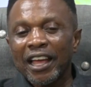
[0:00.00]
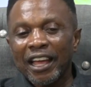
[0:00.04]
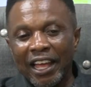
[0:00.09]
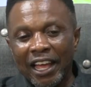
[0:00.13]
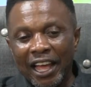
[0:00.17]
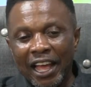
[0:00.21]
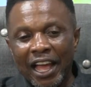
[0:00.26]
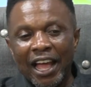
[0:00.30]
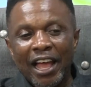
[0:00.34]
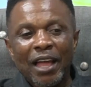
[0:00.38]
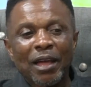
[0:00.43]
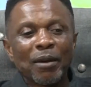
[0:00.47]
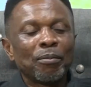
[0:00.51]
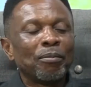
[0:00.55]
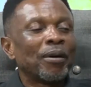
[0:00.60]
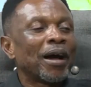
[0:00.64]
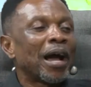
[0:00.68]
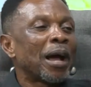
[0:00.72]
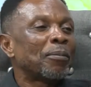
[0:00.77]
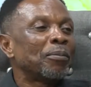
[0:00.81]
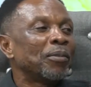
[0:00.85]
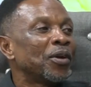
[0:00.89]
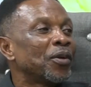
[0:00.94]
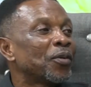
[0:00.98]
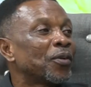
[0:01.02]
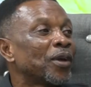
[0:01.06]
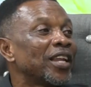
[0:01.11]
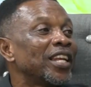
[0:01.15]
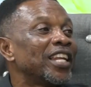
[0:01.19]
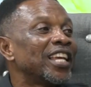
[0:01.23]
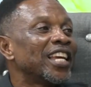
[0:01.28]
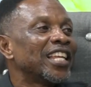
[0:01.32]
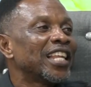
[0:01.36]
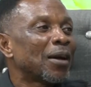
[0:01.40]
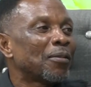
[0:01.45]
Oh, it may not
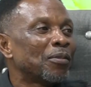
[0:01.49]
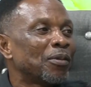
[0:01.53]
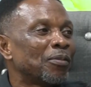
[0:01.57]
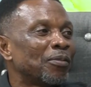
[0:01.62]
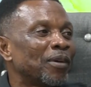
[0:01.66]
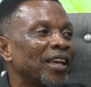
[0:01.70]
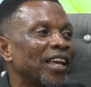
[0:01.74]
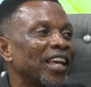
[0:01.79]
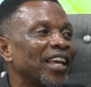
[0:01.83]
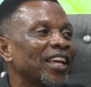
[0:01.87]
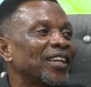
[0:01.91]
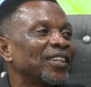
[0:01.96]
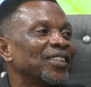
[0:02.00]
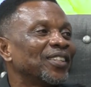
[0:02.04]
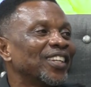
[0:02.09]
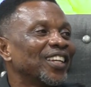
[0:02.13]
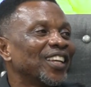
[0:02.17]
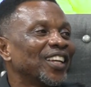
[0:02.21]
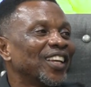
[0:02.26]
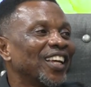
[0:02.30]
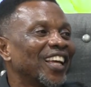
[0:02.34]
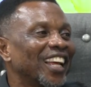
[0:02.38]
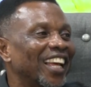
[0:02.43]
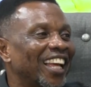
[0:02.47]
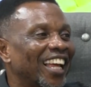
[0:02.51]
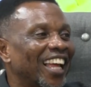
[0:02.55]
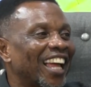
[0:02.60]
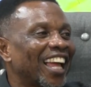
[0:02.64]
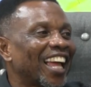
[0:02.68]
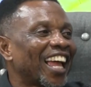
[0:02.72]
be last. Say we better have back.